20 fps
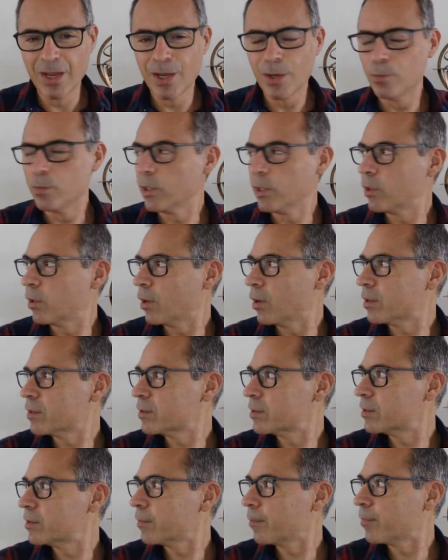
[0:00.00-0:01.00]

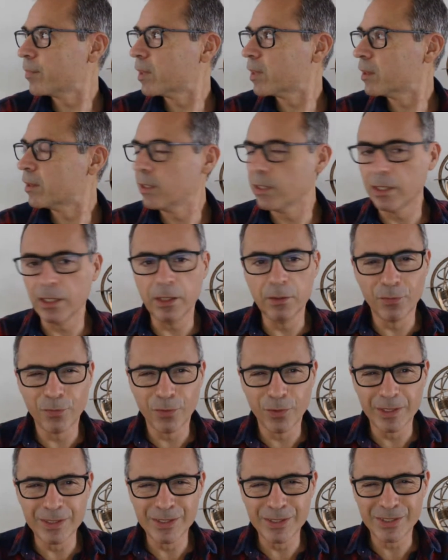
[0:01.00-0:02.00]
because the
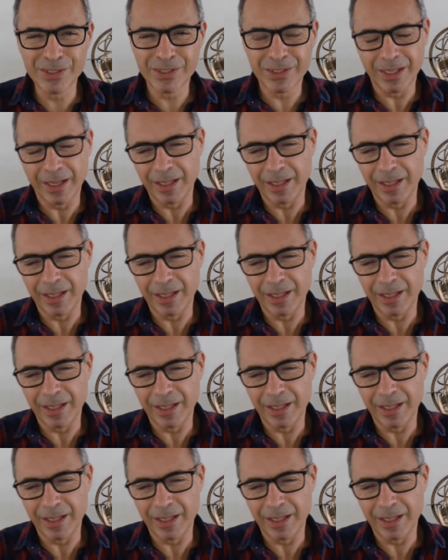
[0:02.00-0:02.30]
influence,